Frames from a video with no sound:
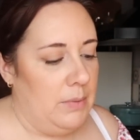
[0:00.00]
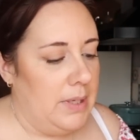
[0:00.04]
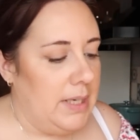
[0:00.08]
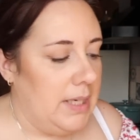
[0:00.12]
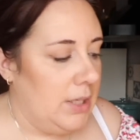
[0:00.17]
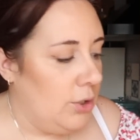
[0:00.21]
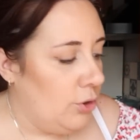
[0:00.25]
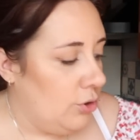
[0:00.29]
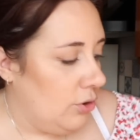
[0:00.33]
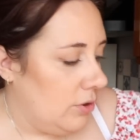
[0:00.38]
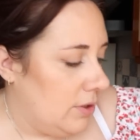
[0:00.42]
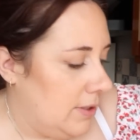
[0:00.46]

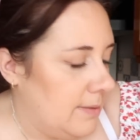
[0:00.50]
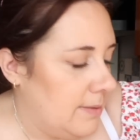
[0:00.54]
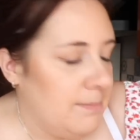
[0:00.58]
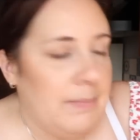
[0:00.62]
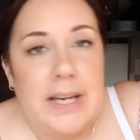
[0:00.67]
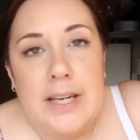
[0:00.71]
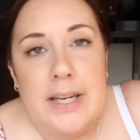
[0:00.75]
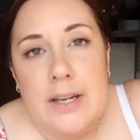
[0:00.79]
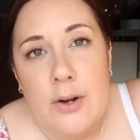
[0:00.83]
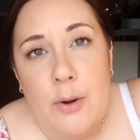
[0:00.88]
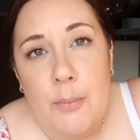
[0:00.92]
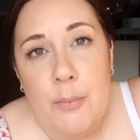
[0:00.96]
meaning good
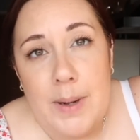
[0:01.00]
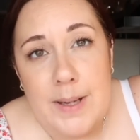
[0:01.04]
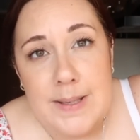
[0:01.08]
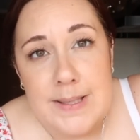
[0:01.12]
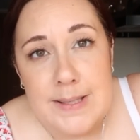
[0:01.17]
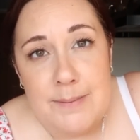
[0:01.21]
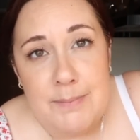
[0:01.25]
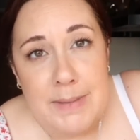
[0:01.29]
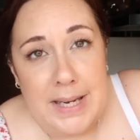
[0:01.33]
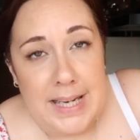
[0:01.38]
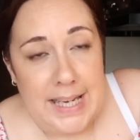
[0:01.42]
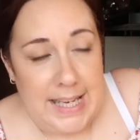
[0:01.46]
smelly, not bad
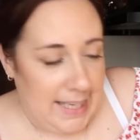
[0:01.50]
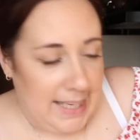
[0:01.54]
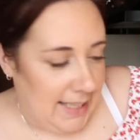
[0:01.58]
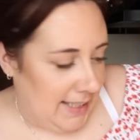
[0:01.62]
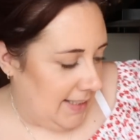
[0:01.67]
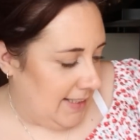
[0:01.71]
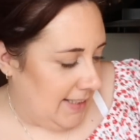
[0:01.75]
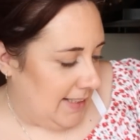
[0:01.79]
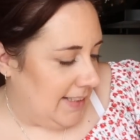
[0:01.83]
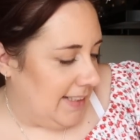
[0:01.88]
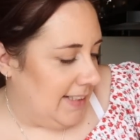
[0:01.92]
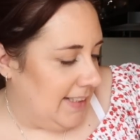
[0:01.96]

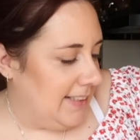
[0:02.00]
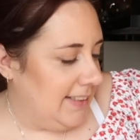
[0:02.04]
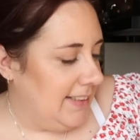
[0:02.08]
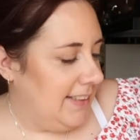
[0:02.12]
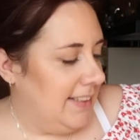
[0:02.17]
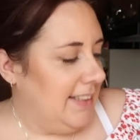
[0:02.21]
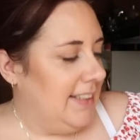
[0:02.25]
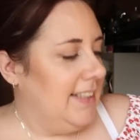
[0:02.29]
smelly.